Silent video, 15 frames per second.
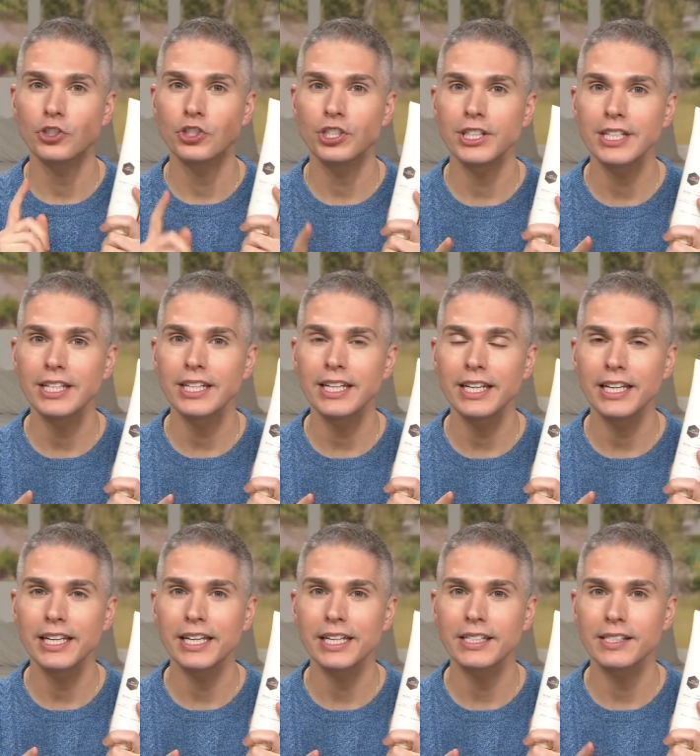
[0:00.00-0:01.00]
she
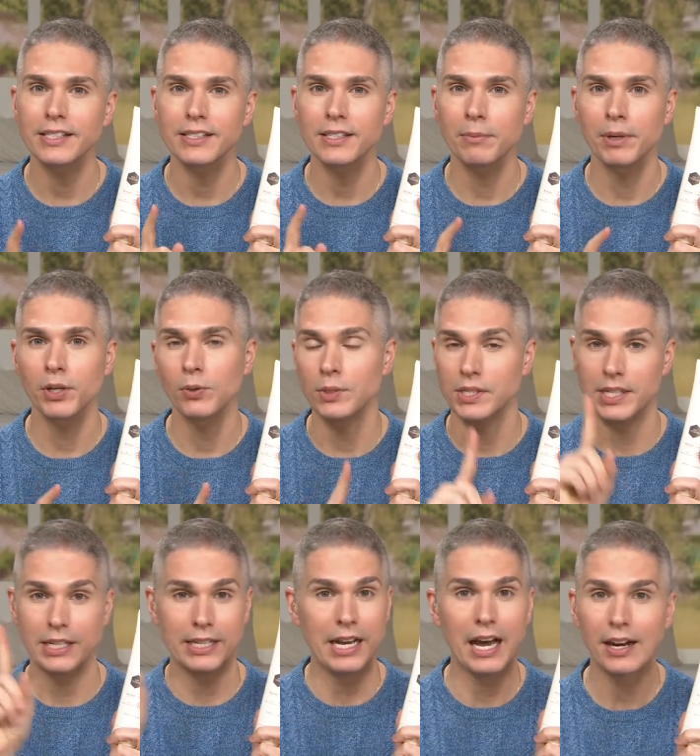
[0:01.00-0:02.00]
is somebody who is
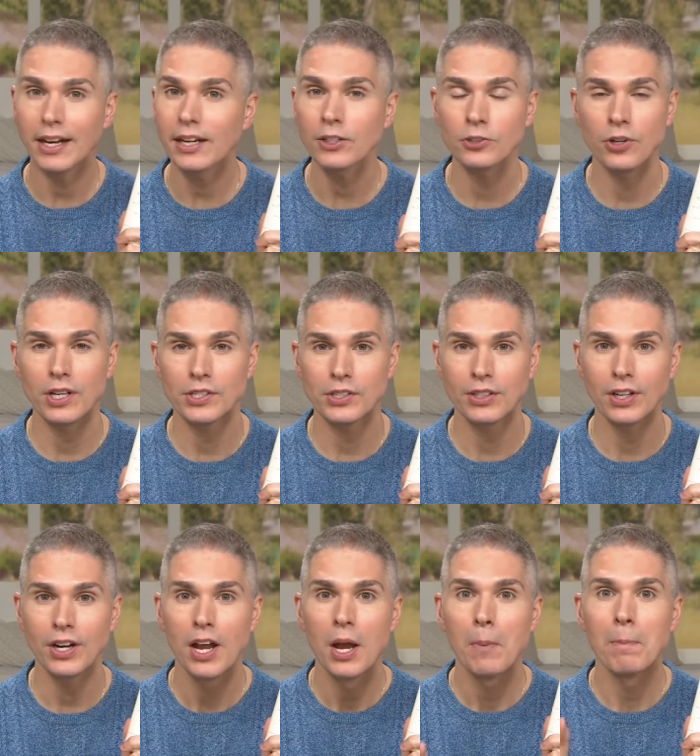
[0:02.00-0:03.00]
not a
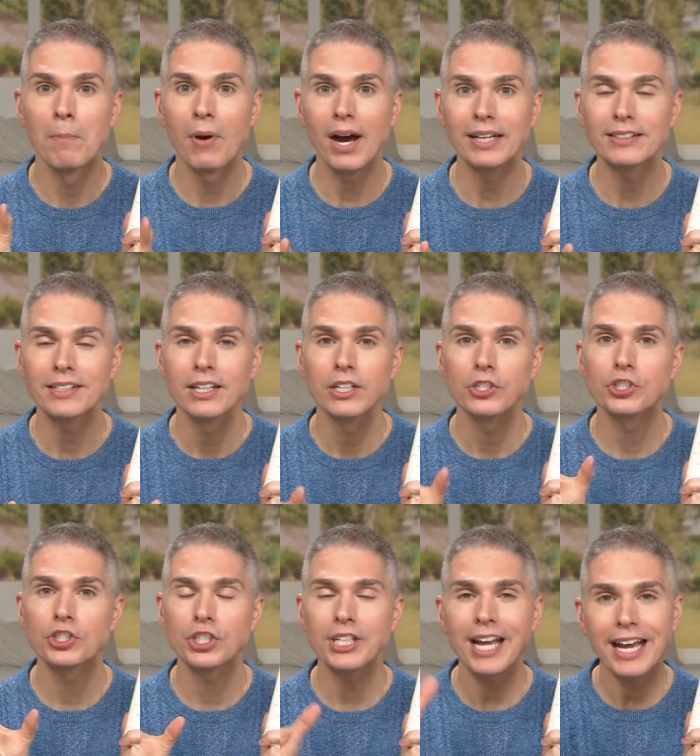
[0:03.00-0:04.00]
hairdresser, but
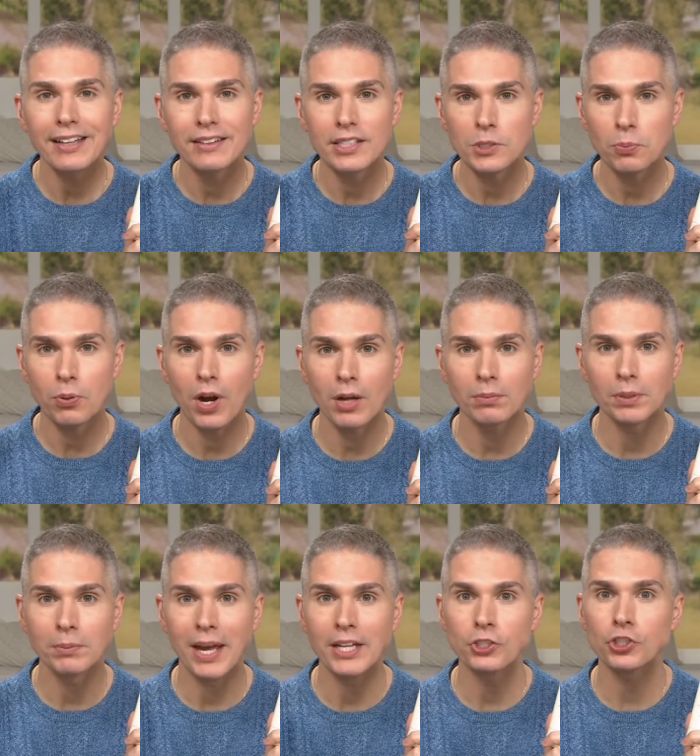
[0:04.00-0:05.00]
she had this
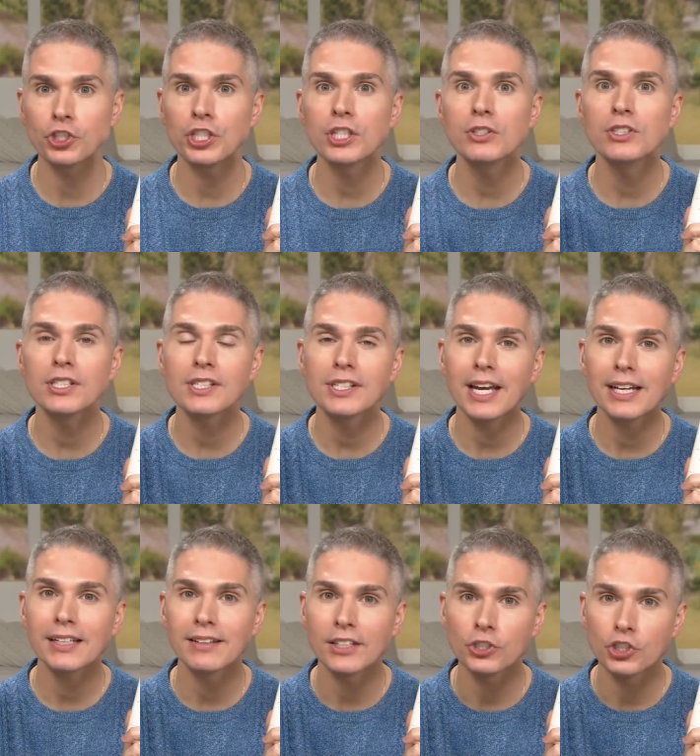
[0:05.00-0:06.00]
problem and she
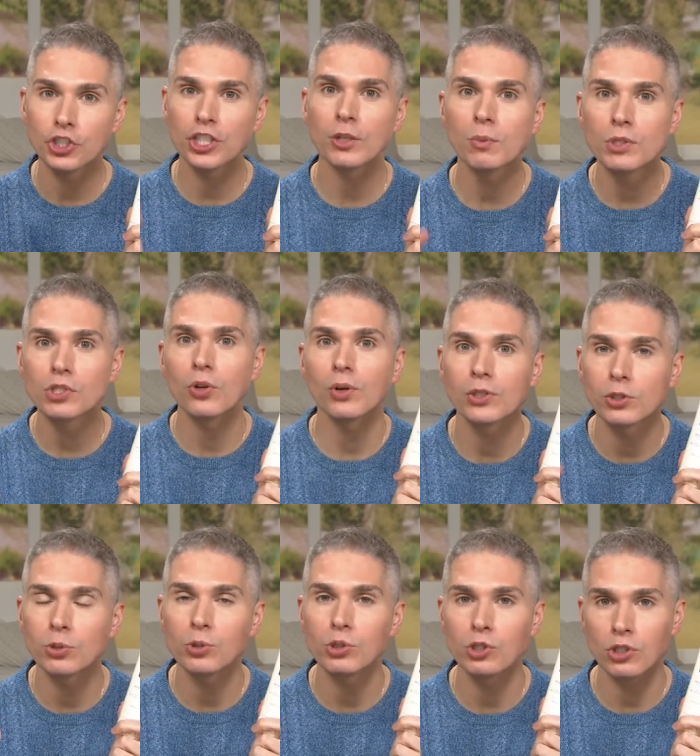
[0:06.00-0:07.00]
decided that she was going
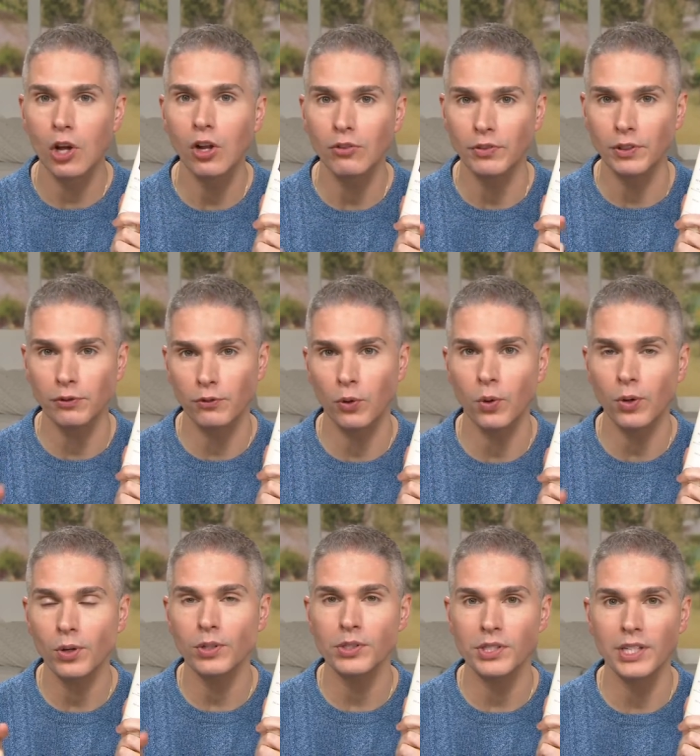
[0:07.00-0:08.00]
to solve it for
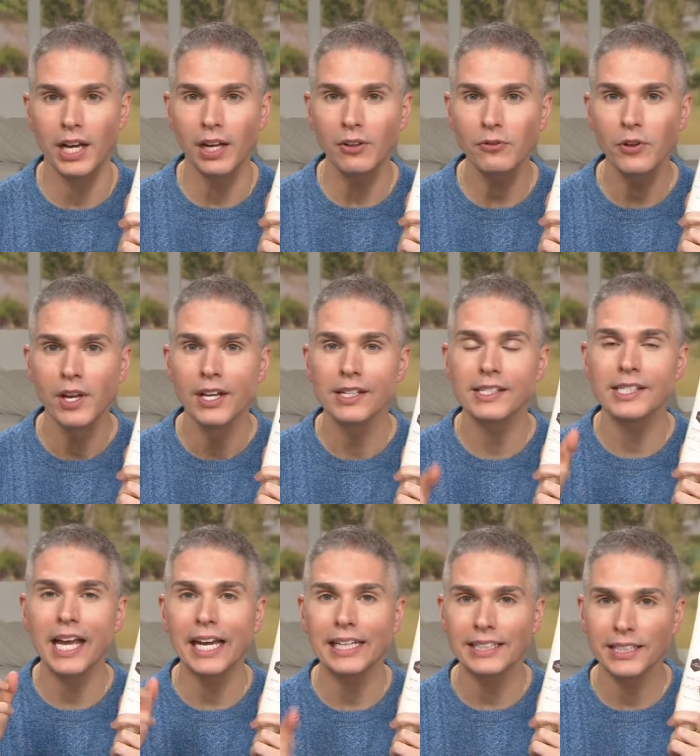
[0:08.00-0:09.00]
herself,
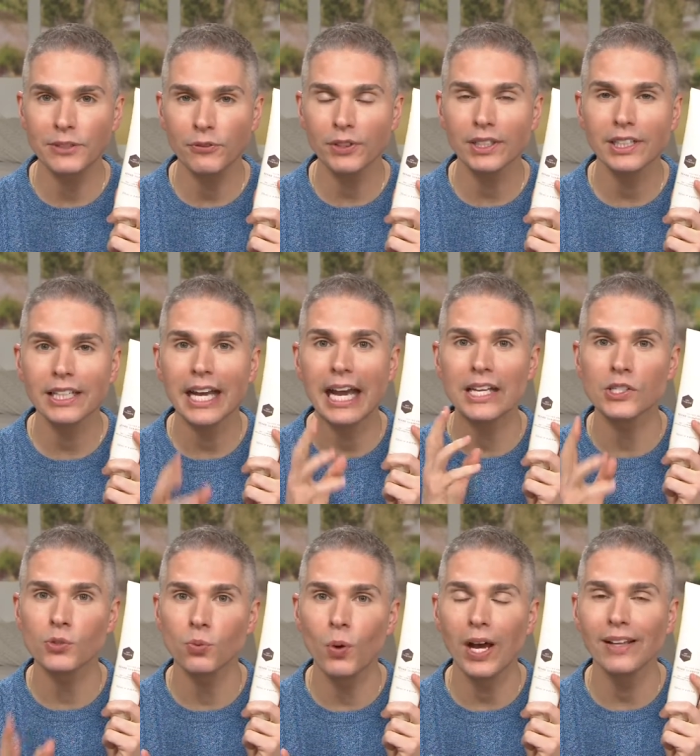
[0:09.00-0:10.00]
scientifically
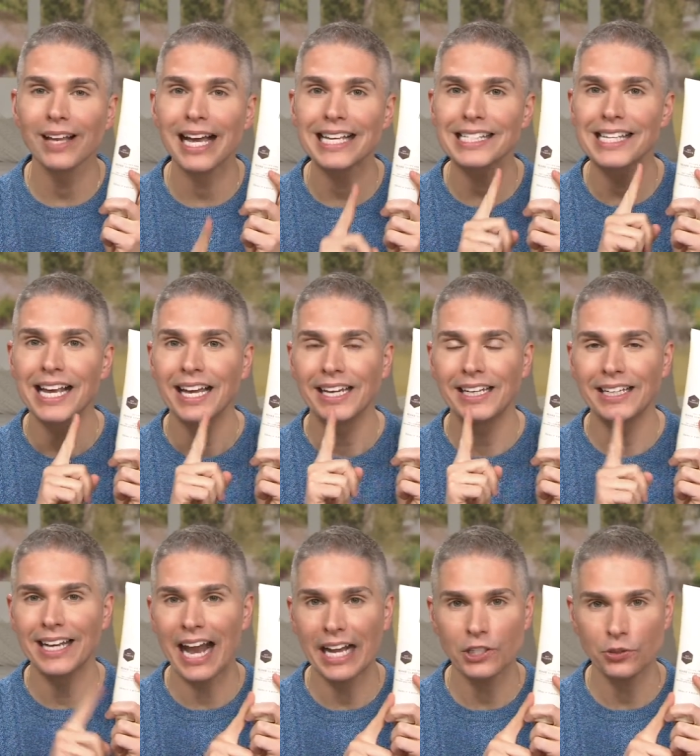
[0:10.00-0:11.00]
as well as
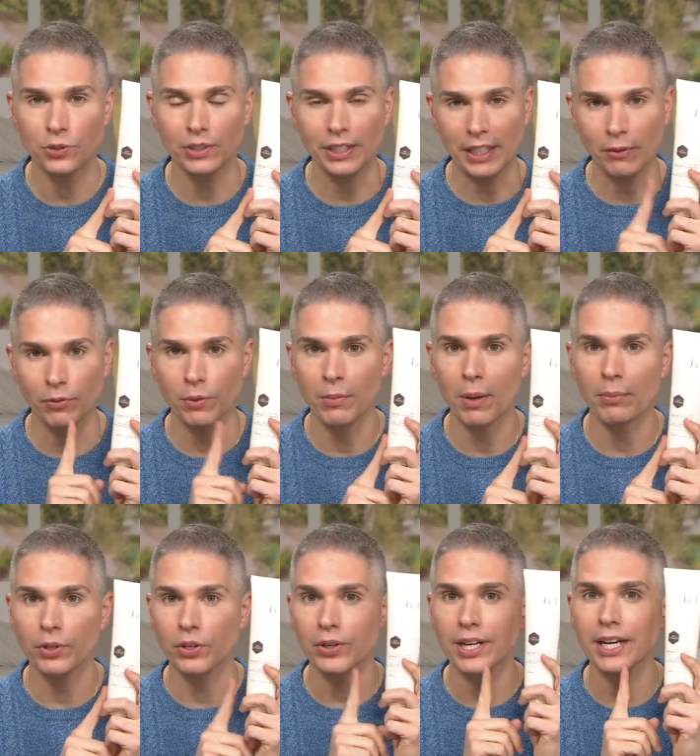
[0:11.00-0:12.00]
naturally.
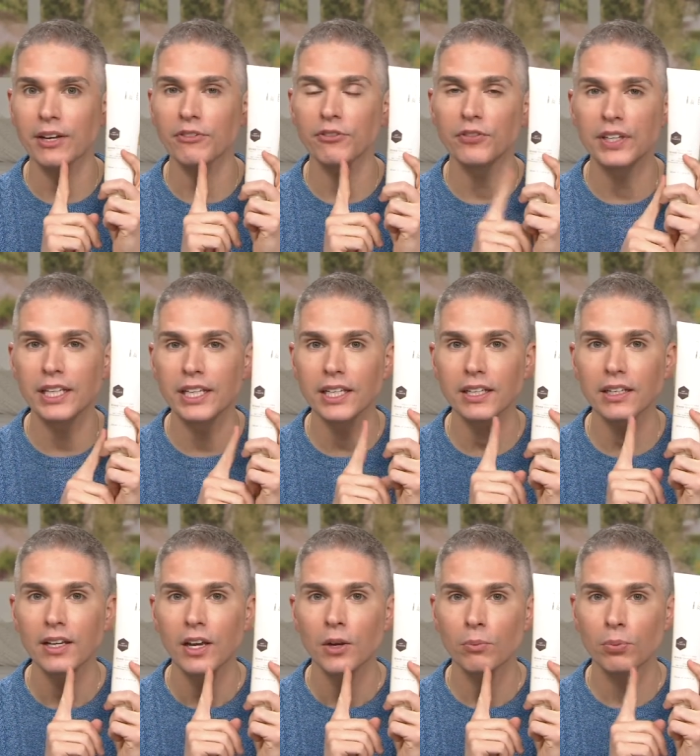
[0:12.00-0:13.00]
Remember, you're getting a vegan
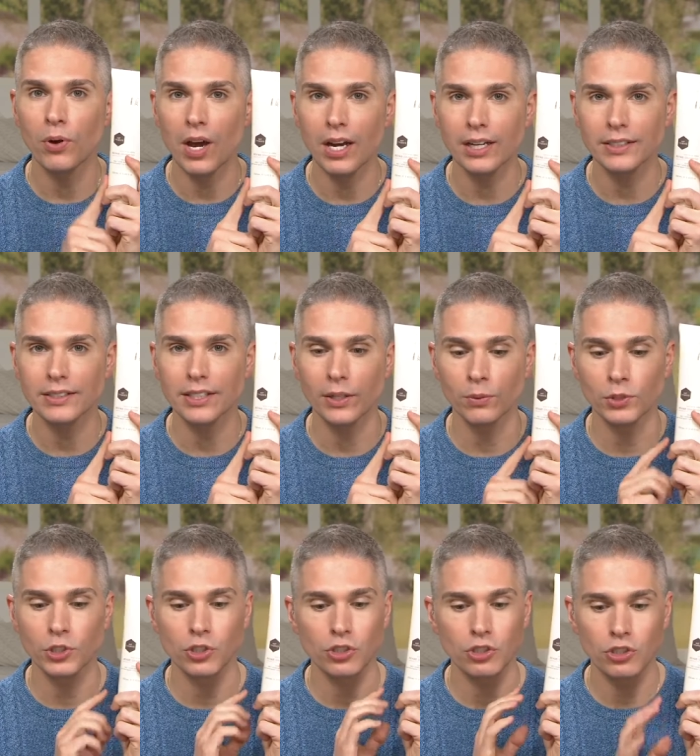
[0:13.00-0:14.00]
product here,
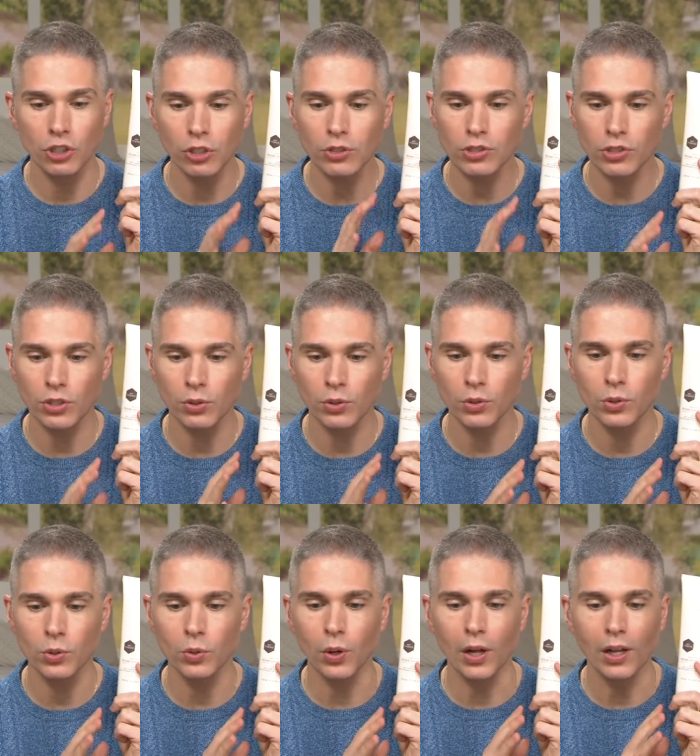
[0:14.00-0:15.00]
which is so, so
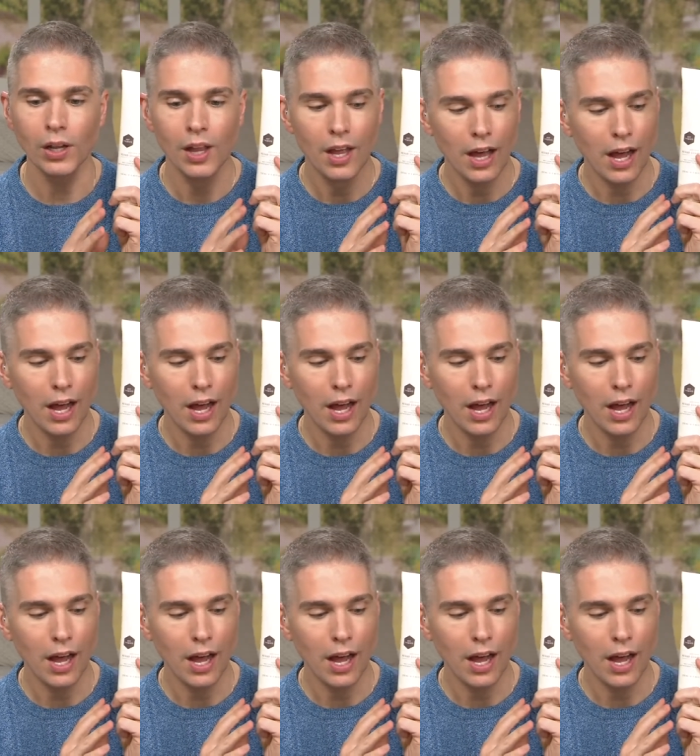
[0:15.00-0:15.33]
cool.